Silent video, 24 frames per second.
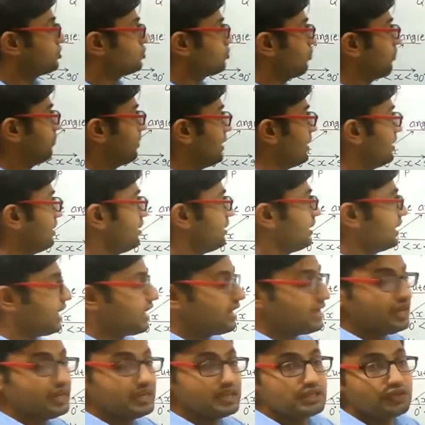So when the
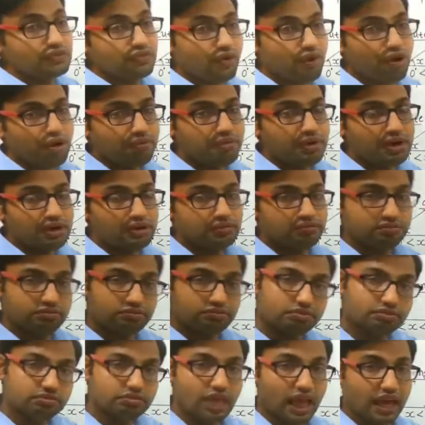angle is formed,
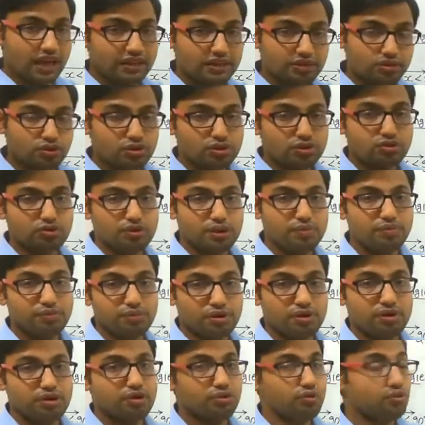that is also
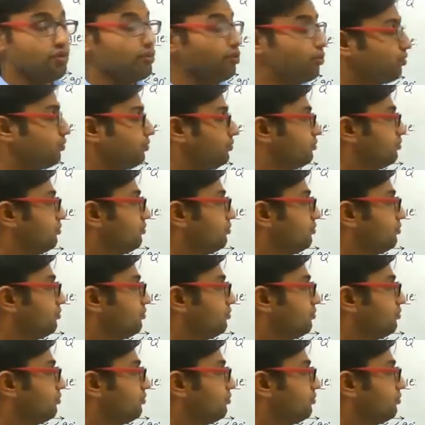important to know.